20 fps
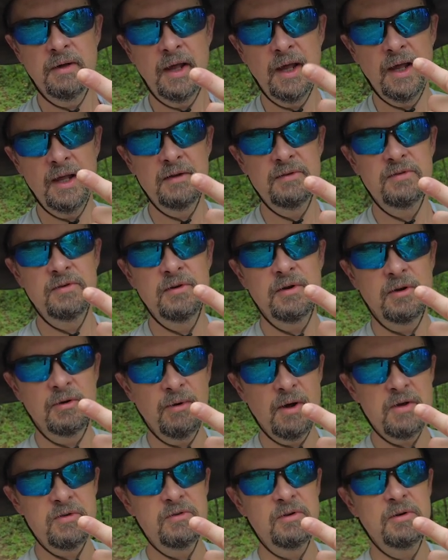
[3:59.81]
Answer
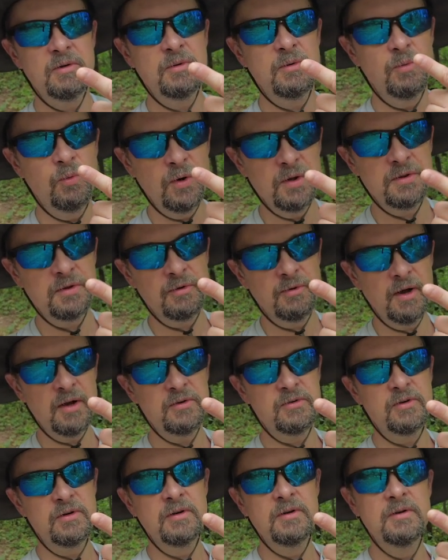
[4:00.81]
aggression with
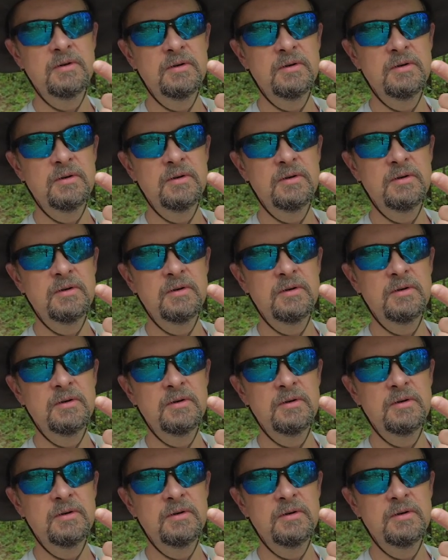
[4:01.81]
aggression.